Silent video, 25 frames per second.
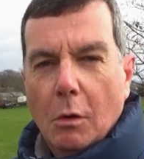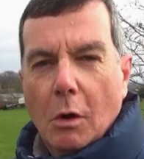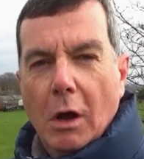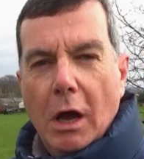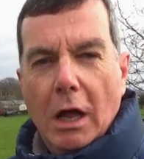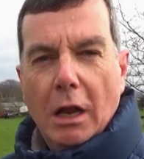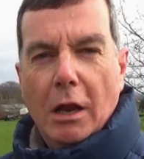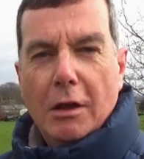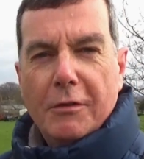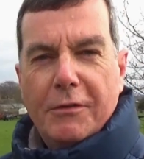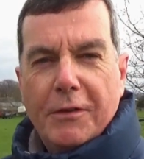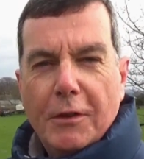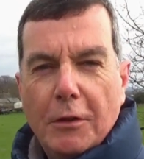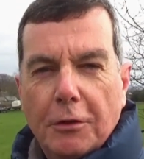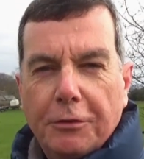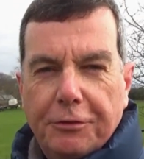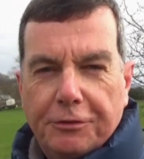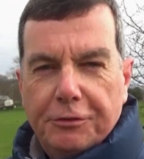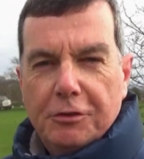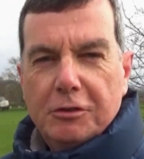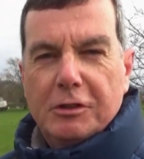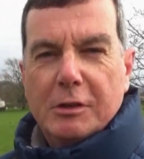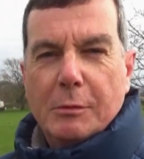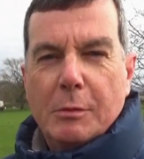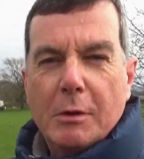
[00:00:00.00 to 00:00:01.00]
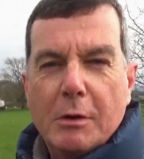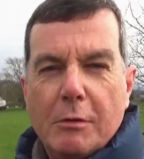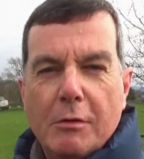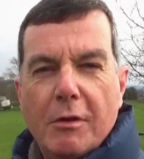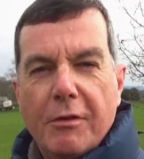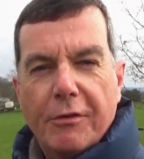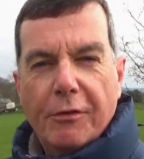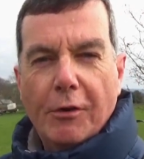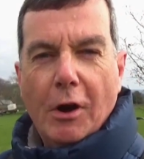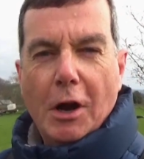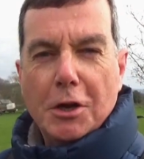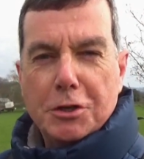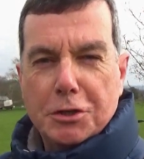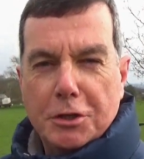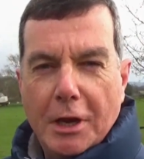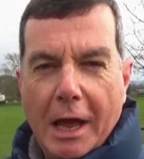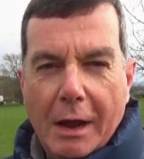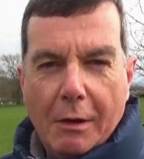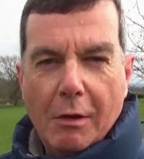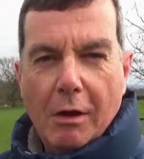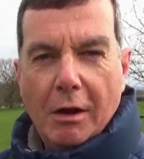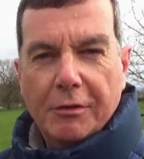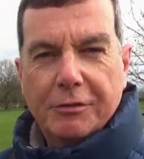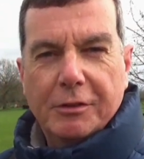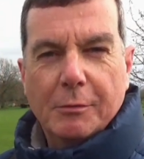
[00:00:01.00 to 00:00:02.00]
Well, I feel suitably refreshed
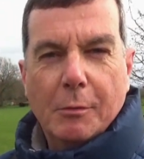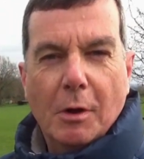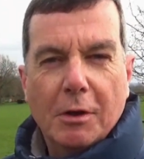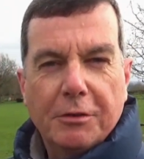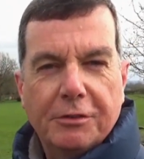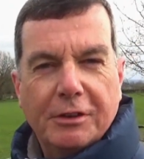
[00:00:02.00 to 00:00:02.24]
now after my